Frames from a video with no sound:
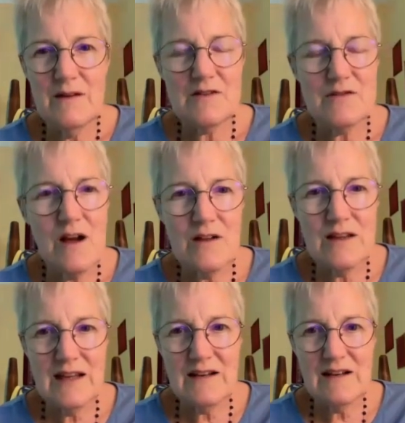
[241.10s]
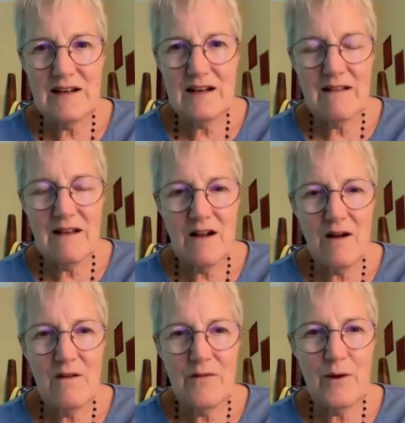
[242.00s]
struggling,
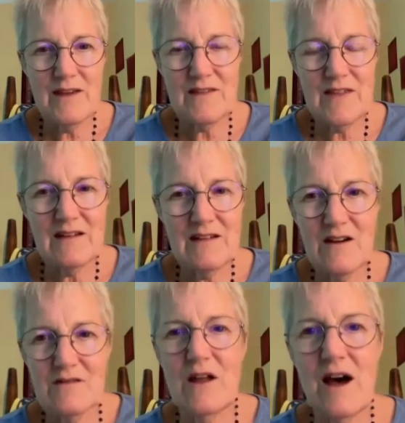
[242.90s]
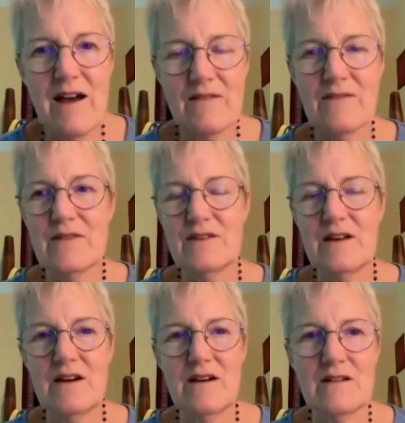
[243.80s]
all the ways that our lives
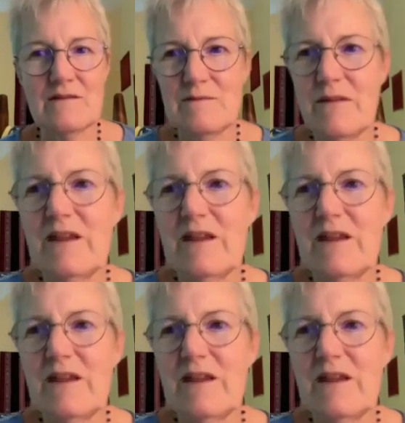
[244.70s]
are